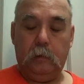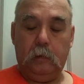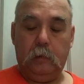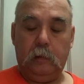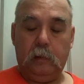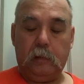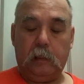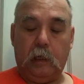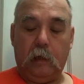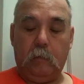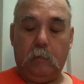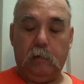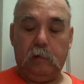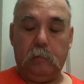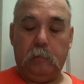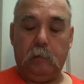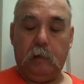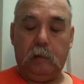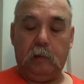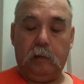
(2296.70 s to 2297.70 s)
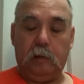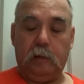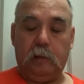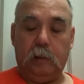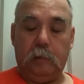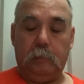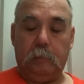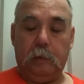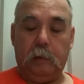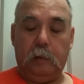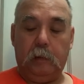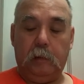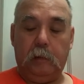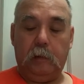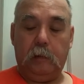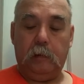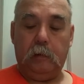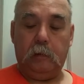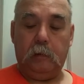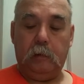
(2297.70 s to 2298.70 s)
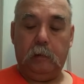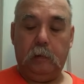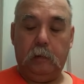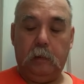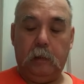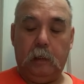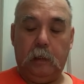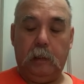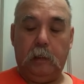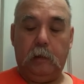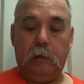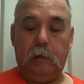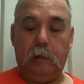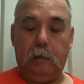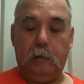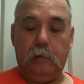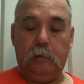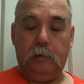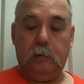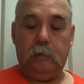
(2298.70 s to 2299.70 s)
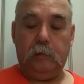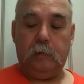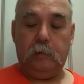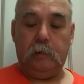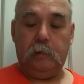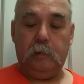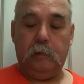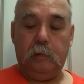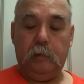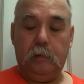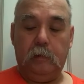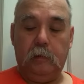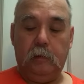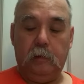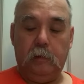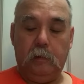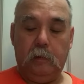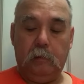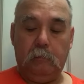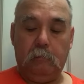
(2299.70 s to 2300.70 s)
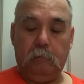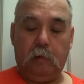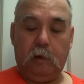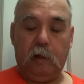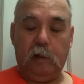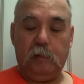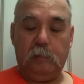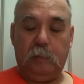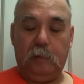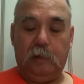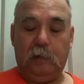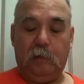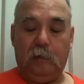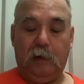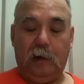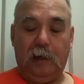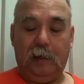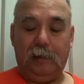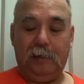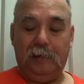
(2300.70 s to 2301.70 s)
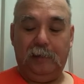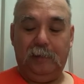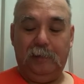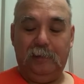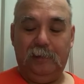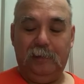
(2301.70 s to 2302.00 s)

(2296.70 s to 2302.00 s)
This guy wants a bunch of shipping, and they're used, possibly cracked.